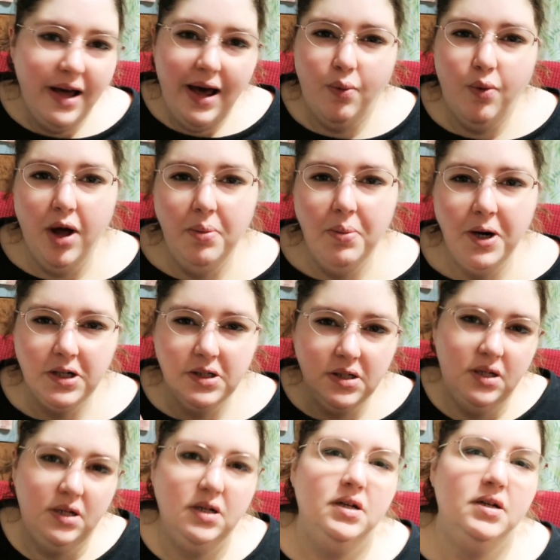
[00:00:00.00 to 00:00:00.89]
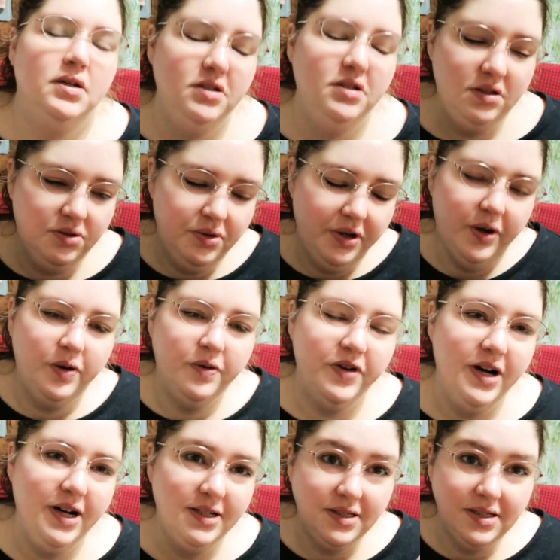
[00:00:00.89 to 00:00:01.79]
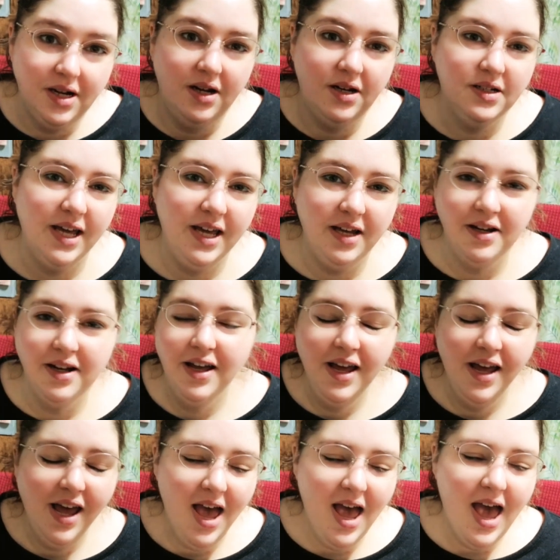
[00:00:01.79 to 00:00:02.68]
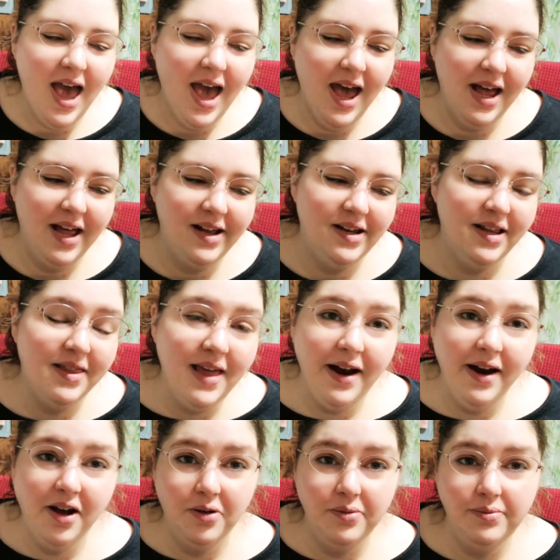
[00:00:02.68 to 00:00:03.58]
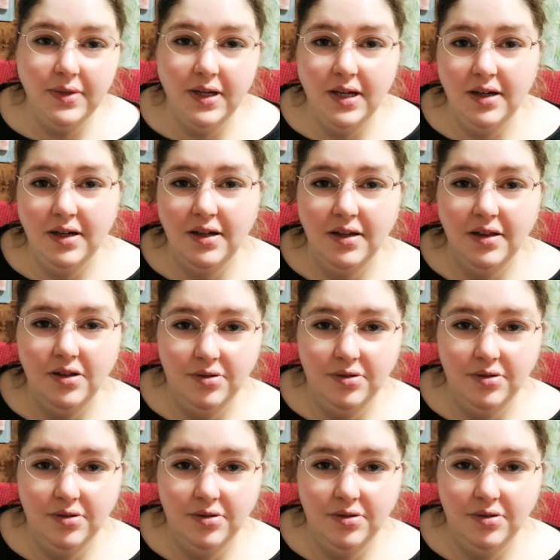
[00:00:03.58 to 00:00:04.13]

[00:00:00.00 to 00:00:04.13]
at Walmart, doing overnight stocking. And that helped me